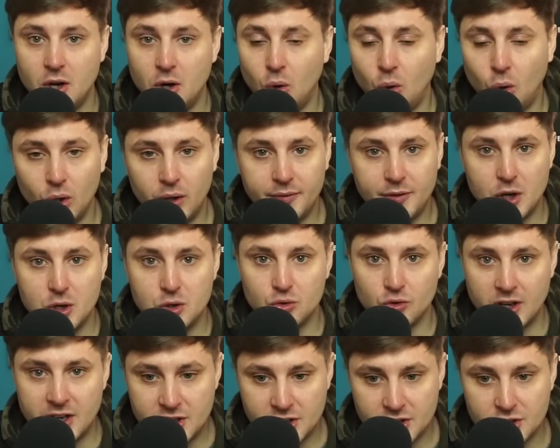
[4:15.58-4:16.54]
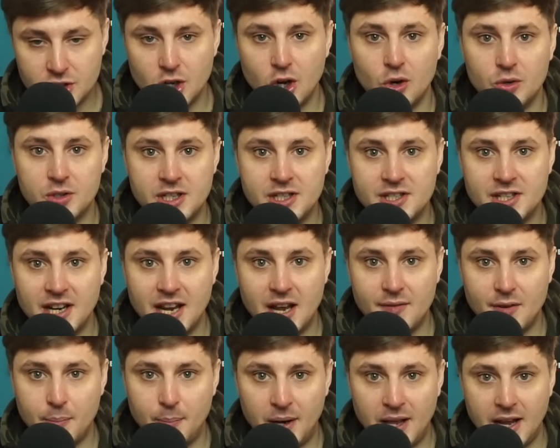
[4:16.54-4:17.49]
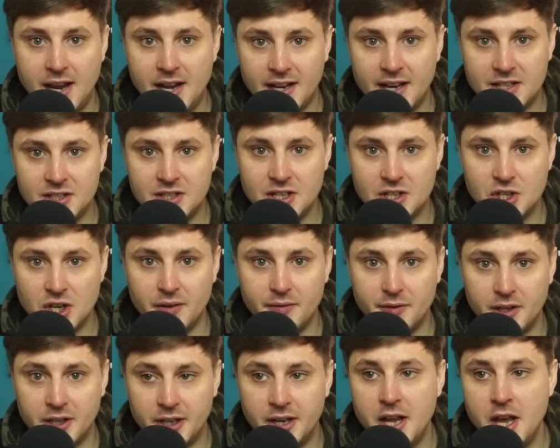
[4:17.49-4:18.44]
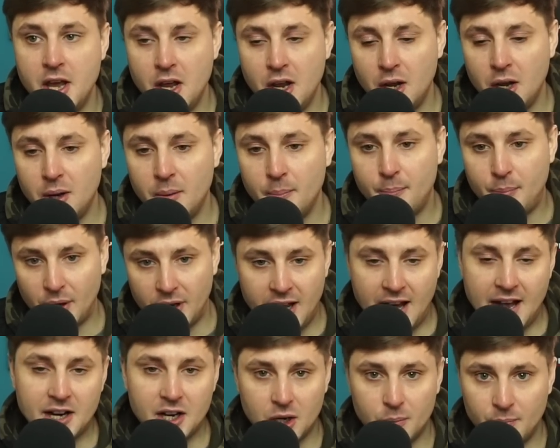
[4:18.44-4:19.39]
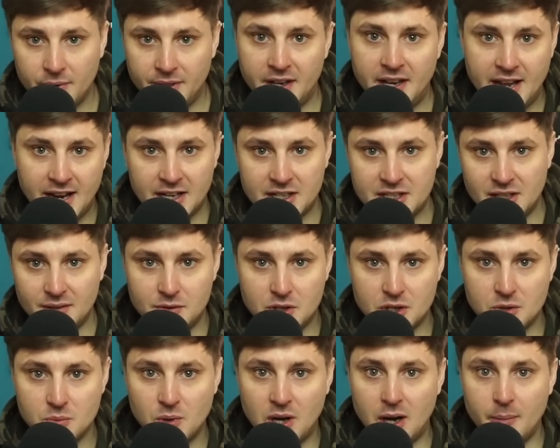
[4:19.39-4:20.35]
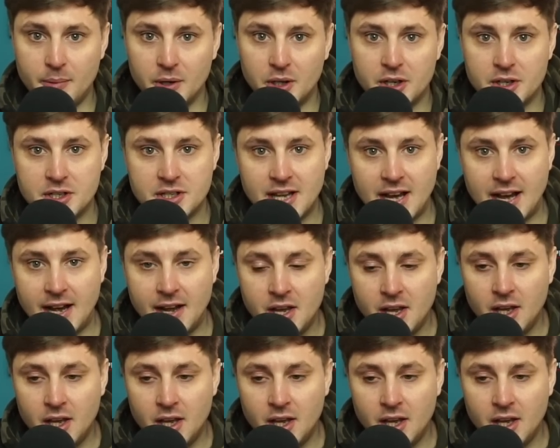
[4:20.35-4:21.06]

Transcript: all of those regions locked in together, playing against each other. But that come with the negatives as well because that